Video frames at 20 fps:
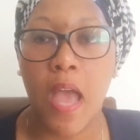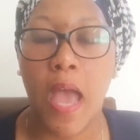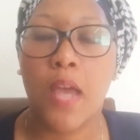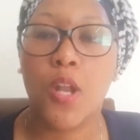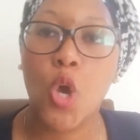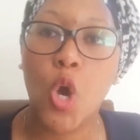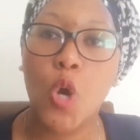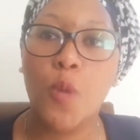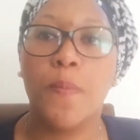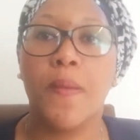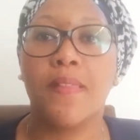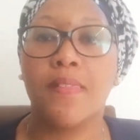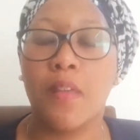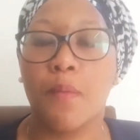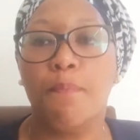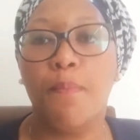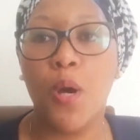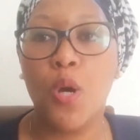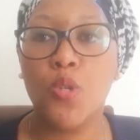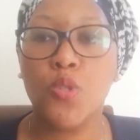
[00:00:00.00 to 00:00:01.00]
and hoping
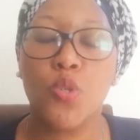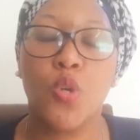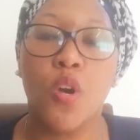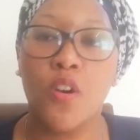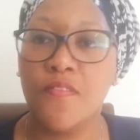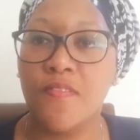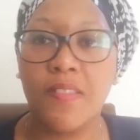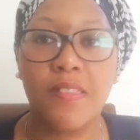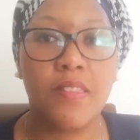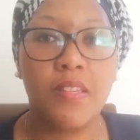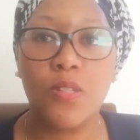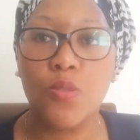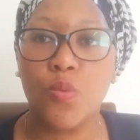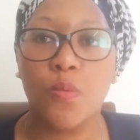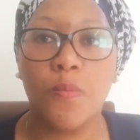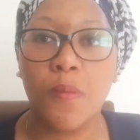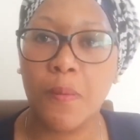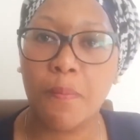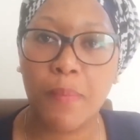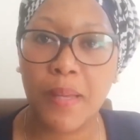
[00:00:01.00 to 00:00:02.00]
that post-COVID things will
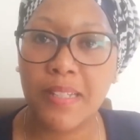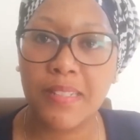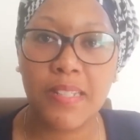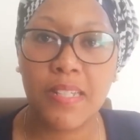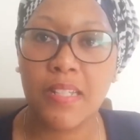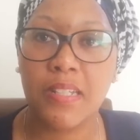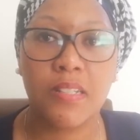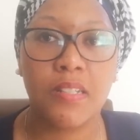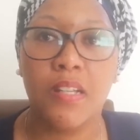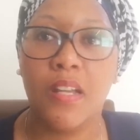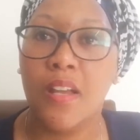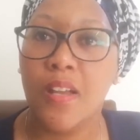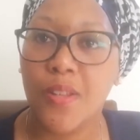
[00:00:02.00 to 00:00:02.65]
be better.